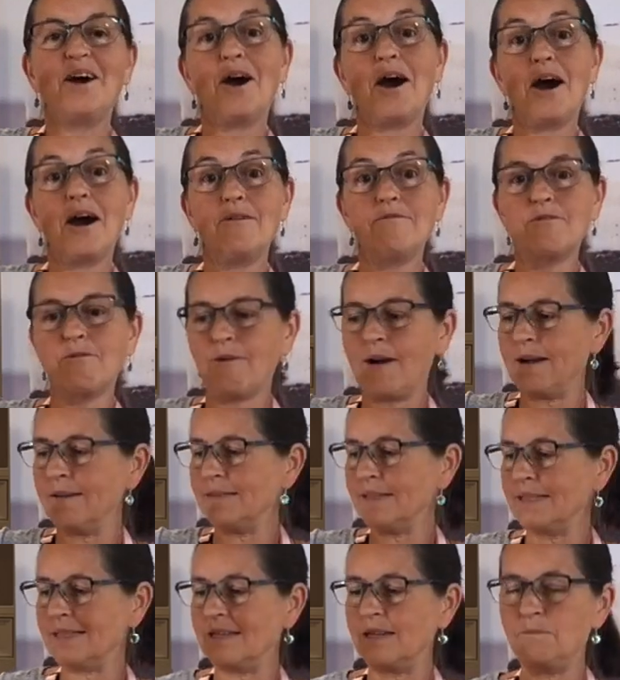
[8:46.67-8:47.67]
of ground
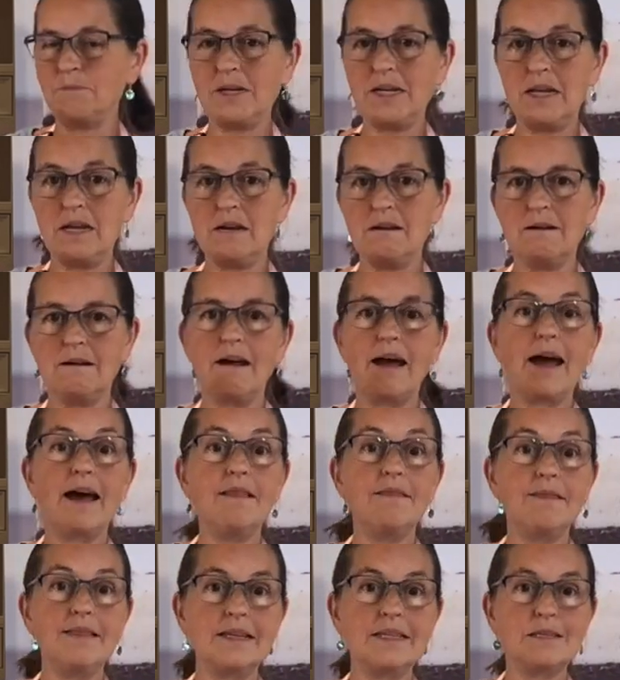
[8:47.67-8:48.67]
cinnamon here
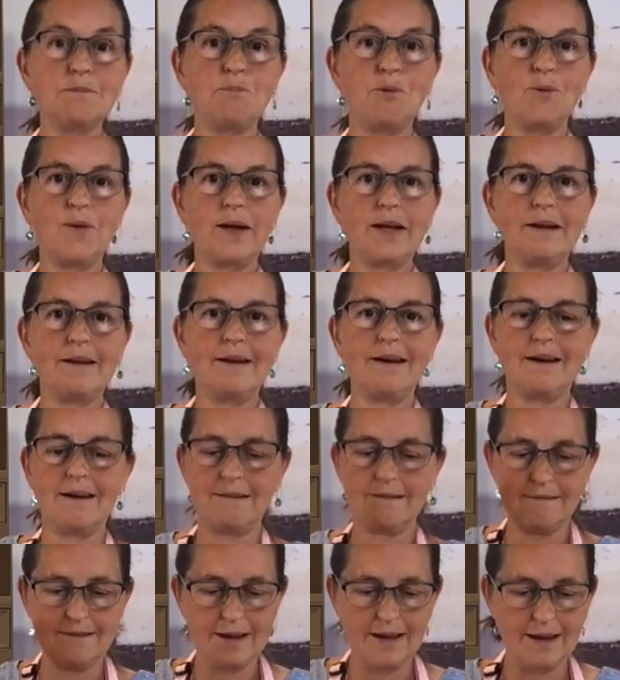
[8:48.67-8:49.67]
at this point
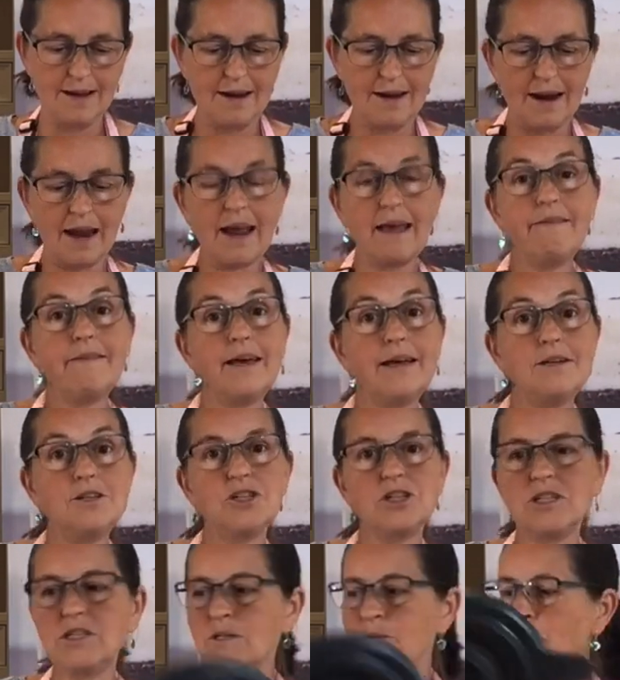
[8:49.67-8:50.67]
now, and then
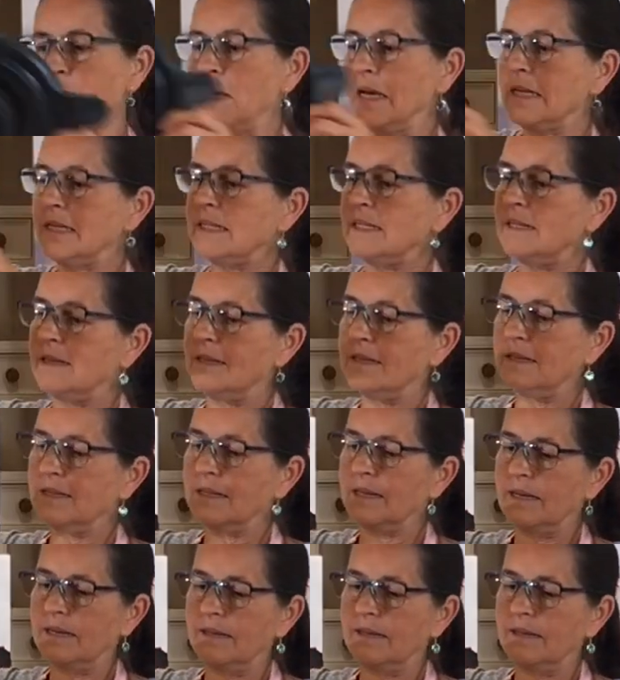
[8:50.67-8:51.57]
just mix these in.